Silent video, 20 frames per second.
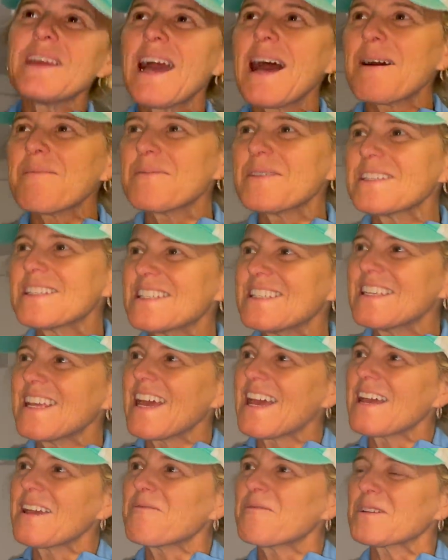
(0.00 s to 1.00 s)
happy
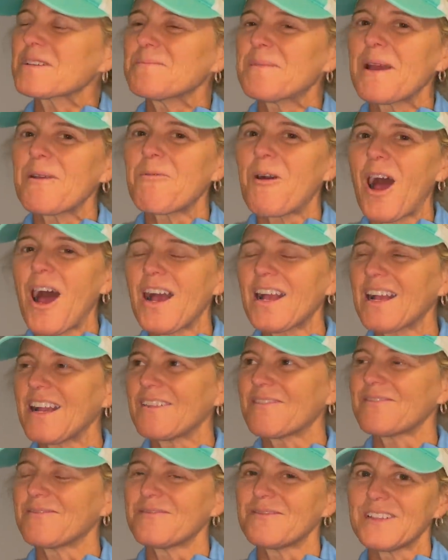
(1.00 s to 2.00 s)
today was my walk. I
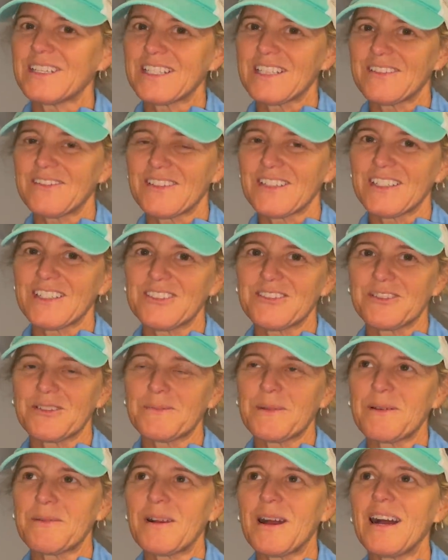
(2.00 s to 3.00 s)
really, really enjoyed
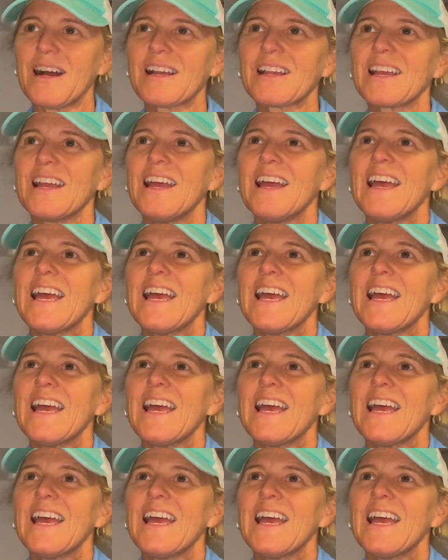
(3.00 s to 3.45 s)
my walk.